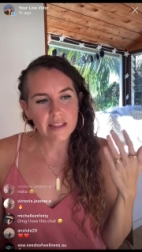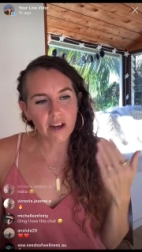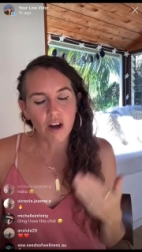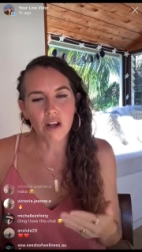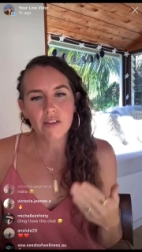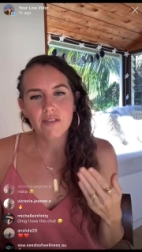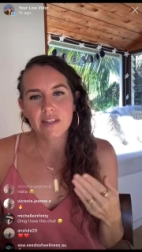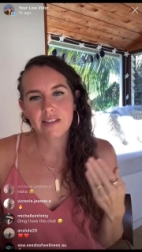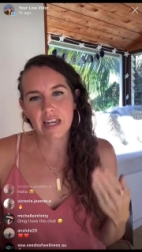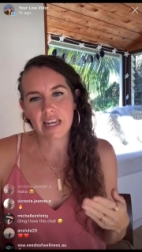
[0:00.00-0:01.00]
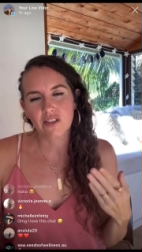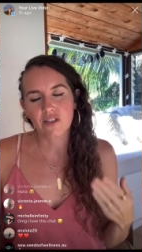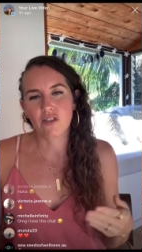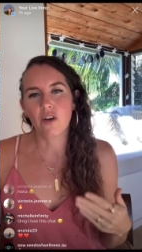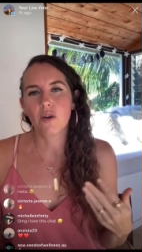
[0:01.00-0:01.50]
all of this takes
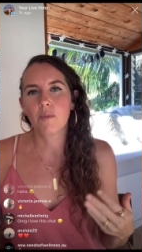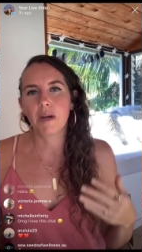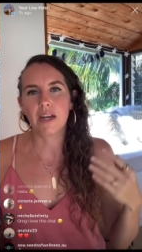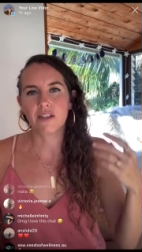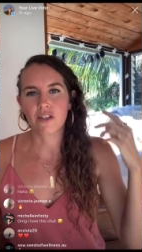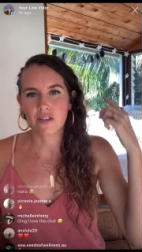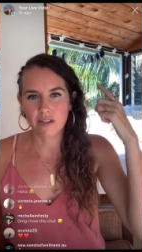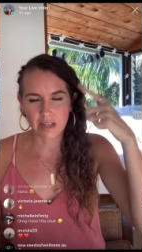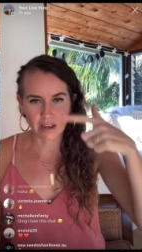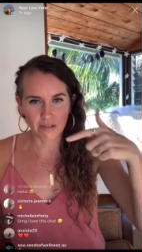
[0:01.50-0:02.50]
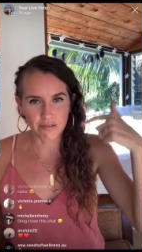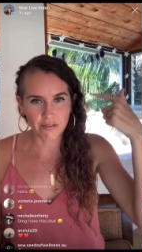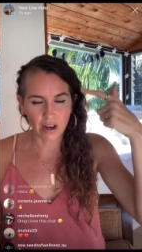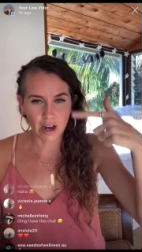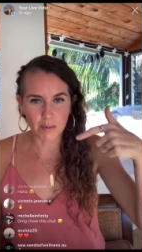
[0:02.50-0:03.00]
so much self
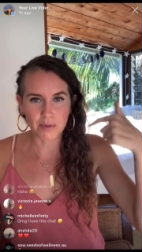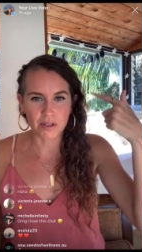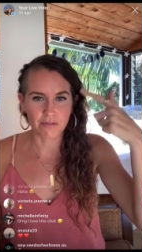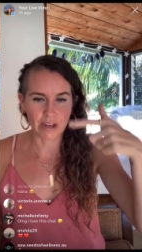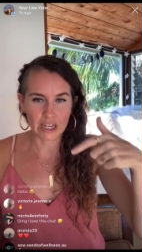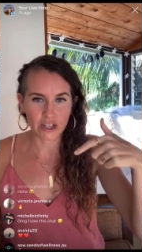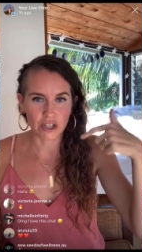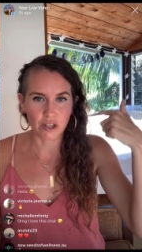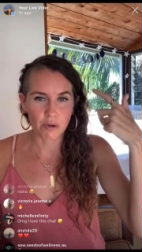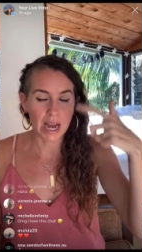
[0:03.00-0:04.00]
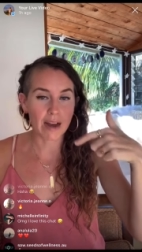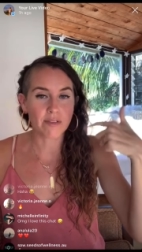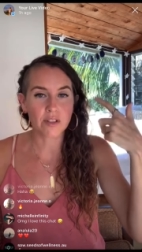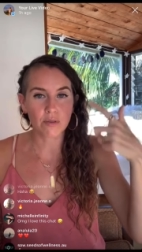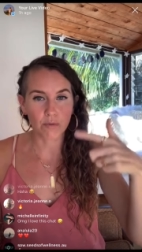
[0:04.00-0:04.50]
observation you have
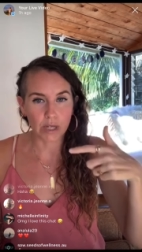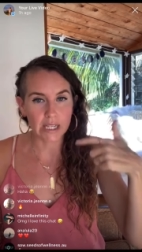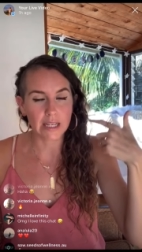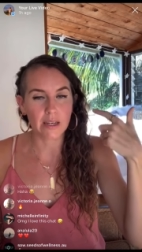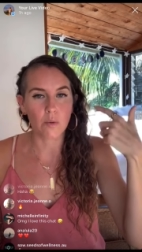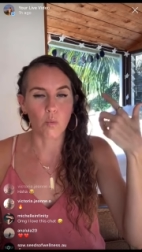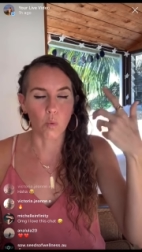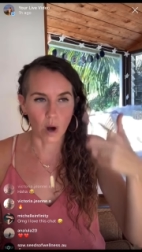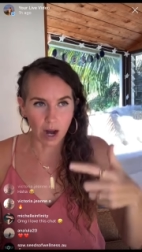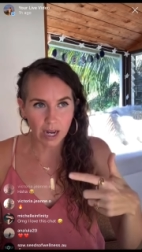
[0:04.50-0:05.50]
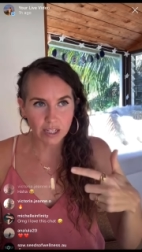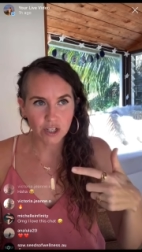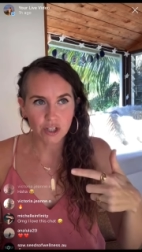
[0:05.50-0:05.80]
to really watch